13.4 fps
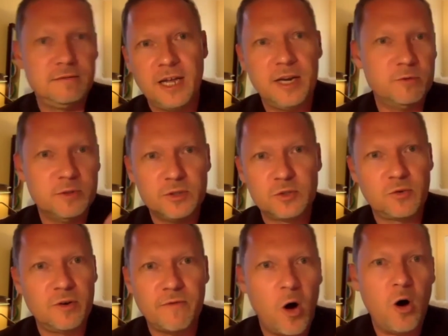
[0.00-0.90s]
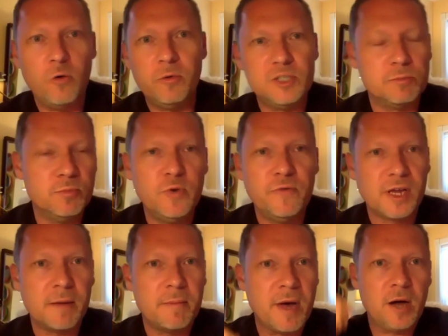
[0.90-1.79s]
that it was sort of always
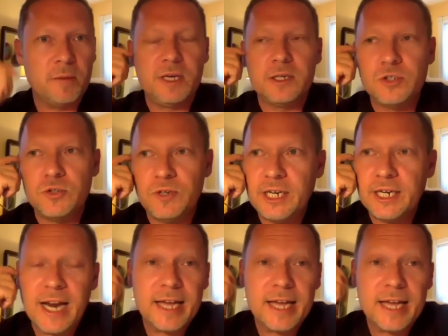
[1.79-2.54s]
moving about because you needed,